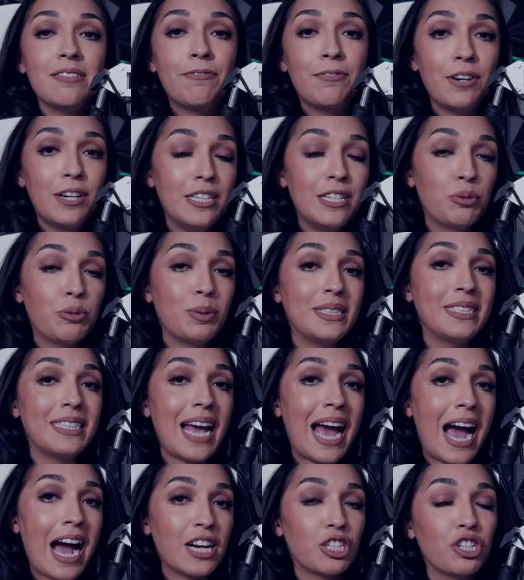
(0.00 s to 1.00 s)
footage was
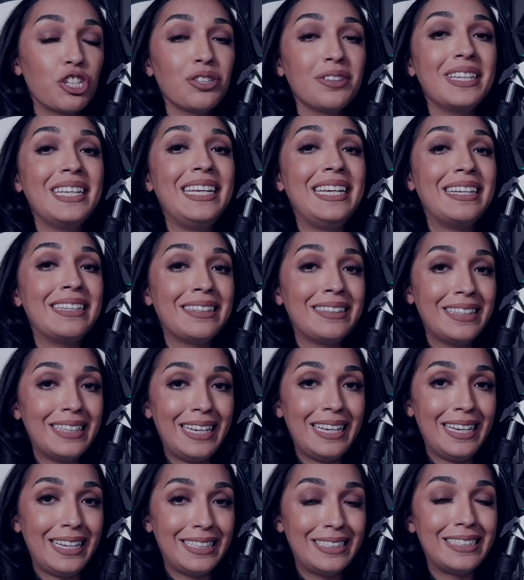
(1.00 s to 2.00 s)
actually
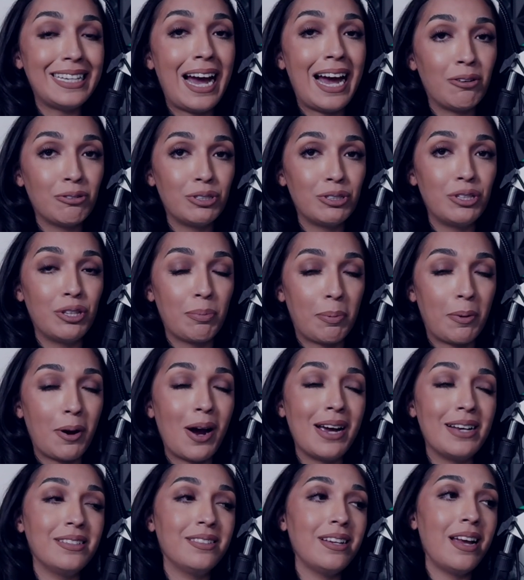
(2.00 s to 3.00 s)
leaked out to the
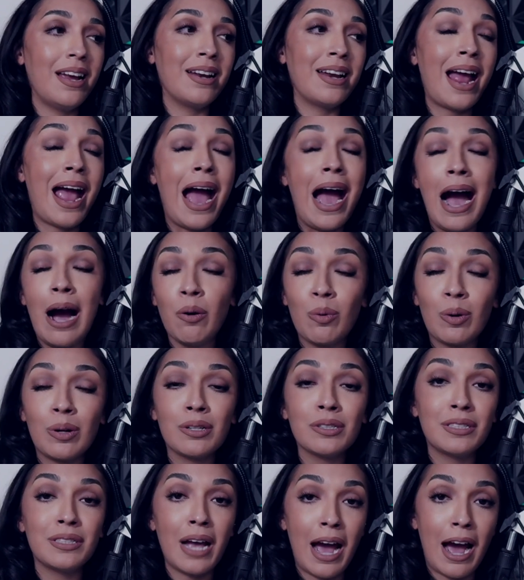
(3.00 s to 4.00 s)
press. And
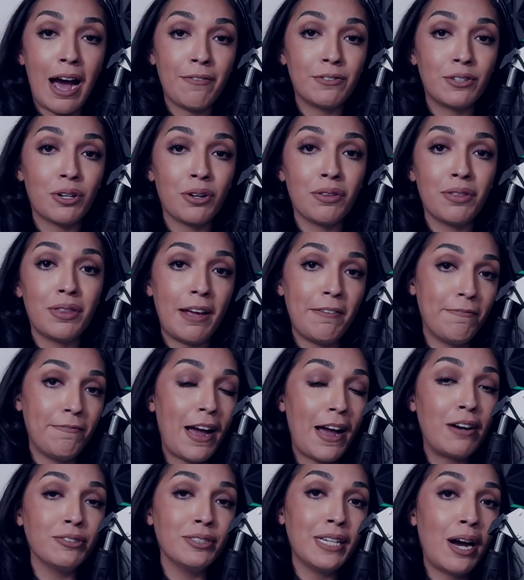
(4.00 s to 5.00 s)
hours after they
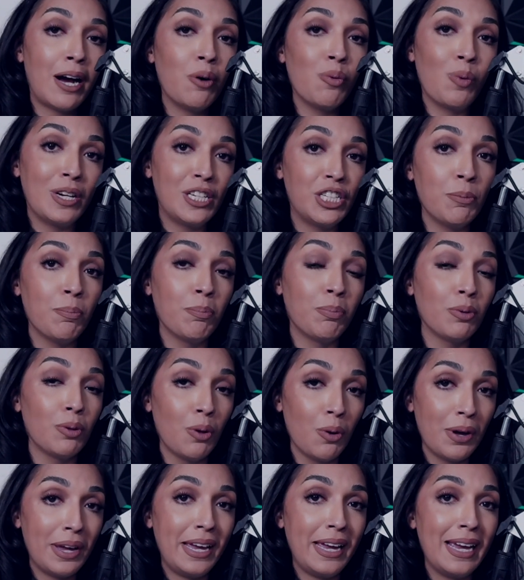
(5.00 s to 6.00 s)
found out which
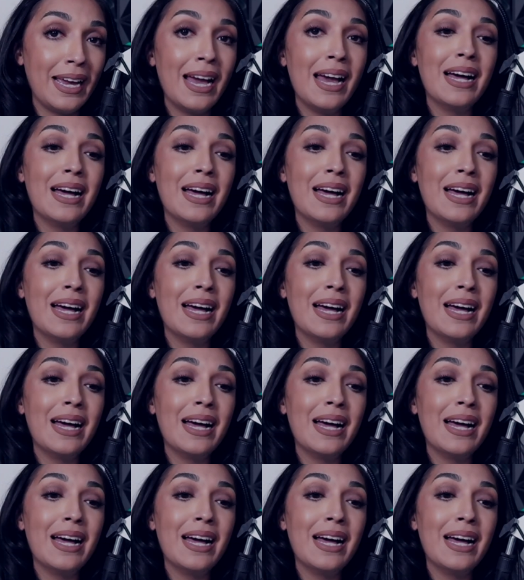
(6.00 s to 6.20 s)
employee